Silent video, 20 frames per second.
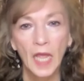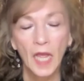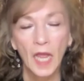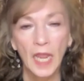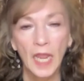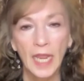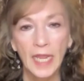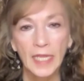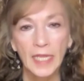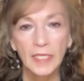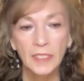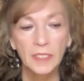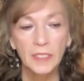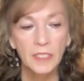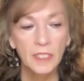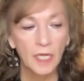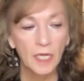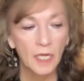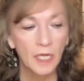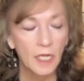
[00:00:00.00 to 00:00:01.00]
And
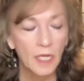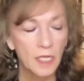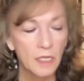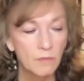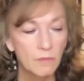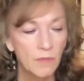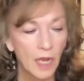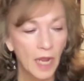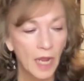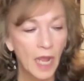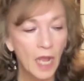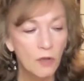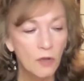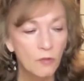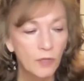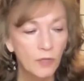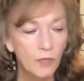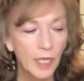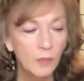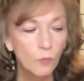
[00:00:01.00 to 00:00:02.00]
how
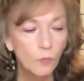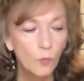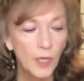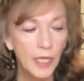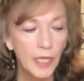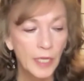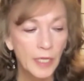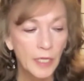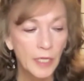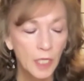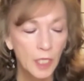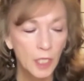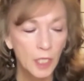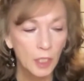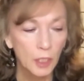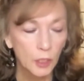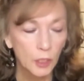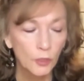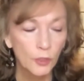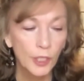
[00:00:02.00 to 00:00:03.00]
can we
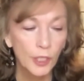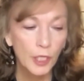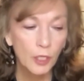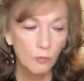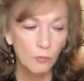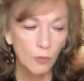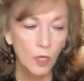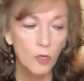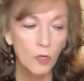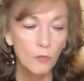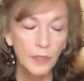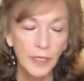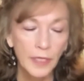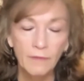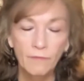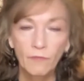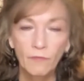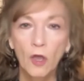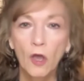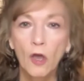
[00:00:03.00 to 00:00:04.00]
learn and grow and
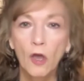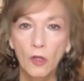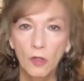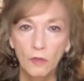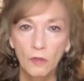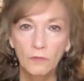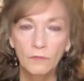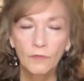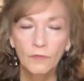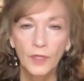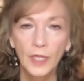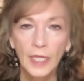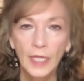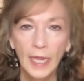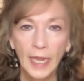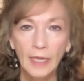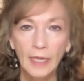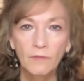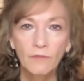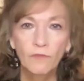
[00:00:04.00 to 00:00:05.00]
evolve
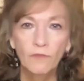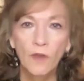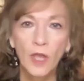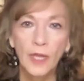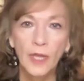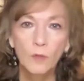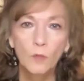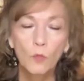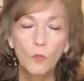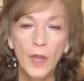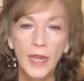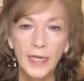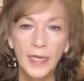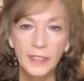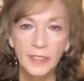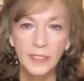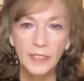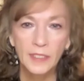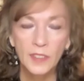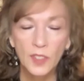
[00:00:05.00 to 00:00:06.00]
and find
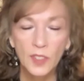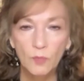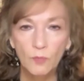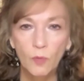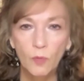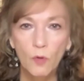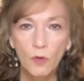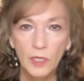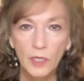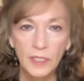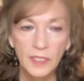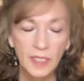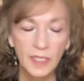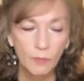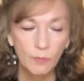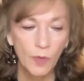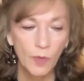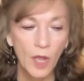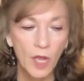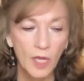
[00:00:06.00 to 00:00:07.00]
ways that support us in
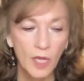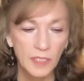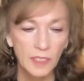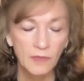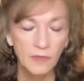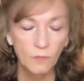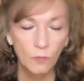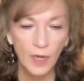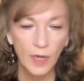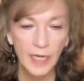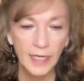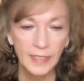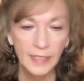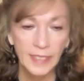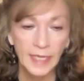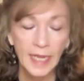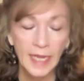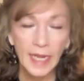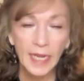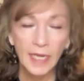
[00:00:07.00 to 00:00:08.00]
positive ways?
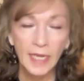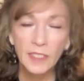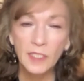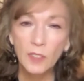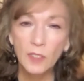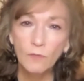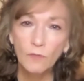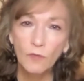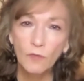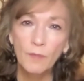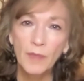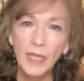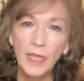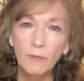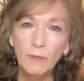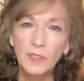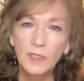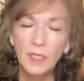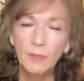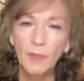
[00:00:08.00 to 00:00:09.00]
And so for me, it
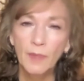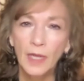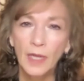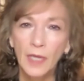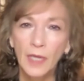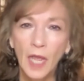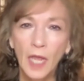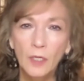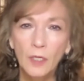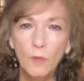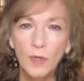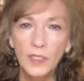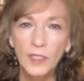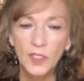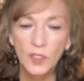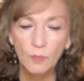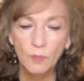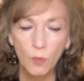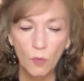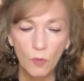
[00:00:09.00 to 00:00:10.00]
was about, how do I
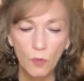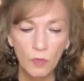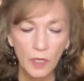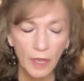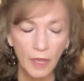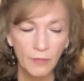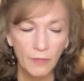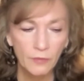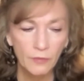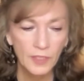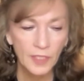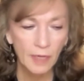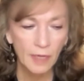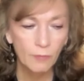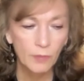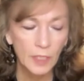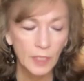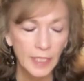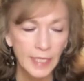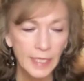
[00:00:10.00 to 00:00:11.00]
support others? I
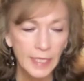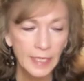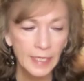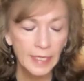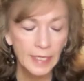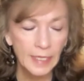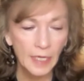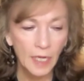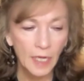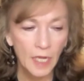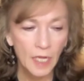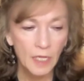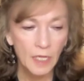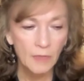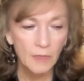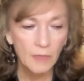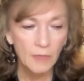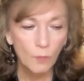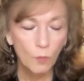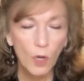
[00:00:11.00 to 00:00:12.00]
really
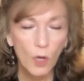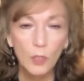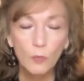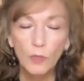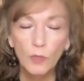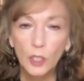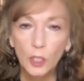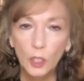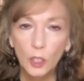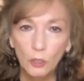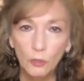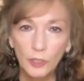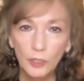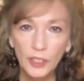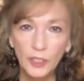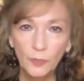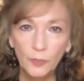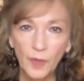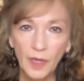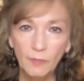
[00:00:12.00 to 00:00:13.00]
want to
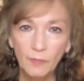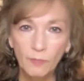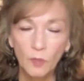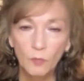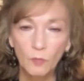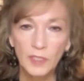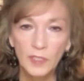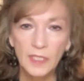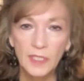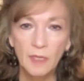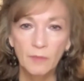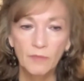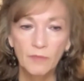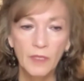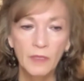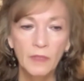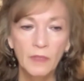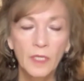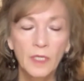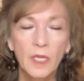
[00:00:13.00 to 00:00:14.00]
encourage people with something
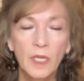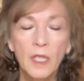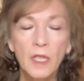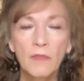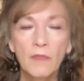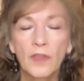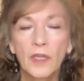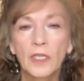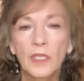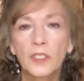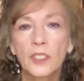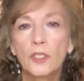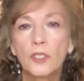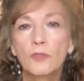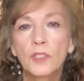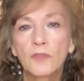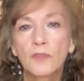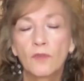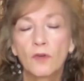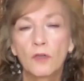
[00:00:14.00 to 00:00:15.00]
that is
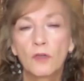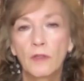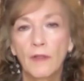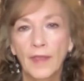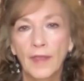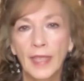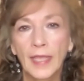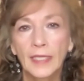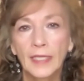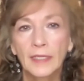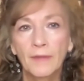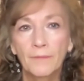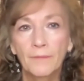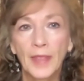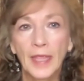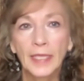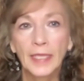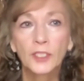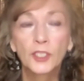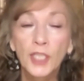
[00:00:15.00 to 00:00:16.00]
useful, and
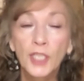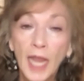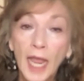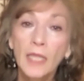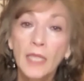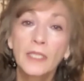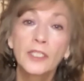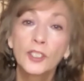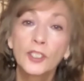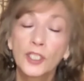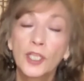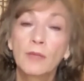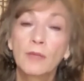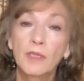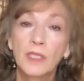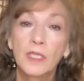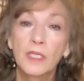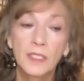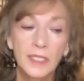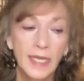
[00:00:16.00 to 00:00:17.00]
challenge them at
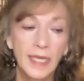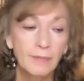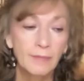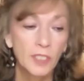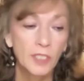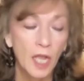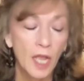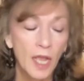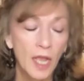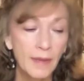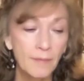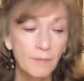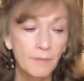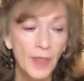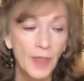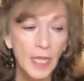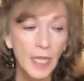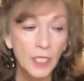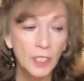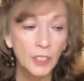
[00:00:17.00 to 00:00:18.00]
the same time
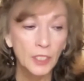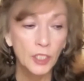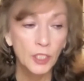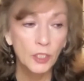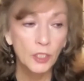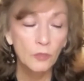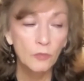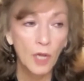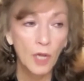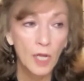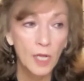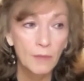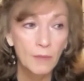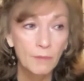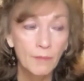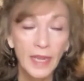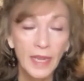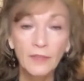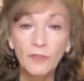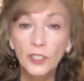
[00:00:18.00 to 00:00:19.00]
to
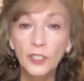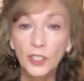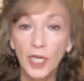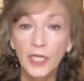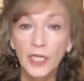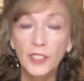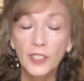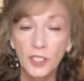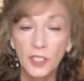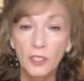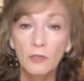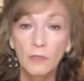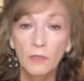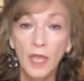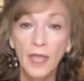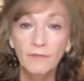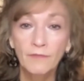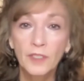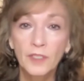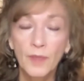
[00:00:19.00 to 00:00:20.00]
make the changes in their
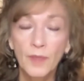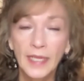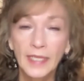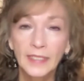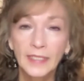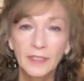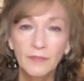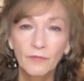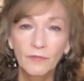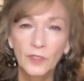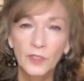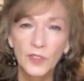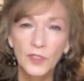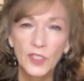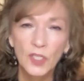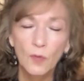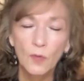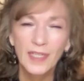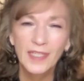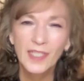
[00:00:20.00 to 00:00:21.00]
life to make a difference.
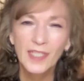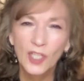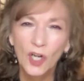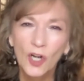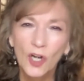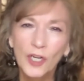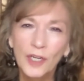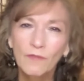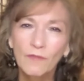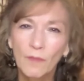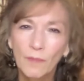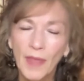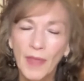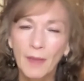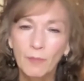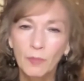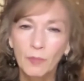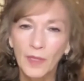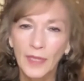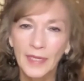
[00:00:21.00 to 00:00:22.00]
So I started from
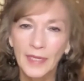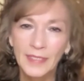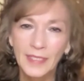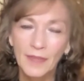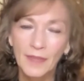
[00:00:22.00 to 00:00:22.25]
that place.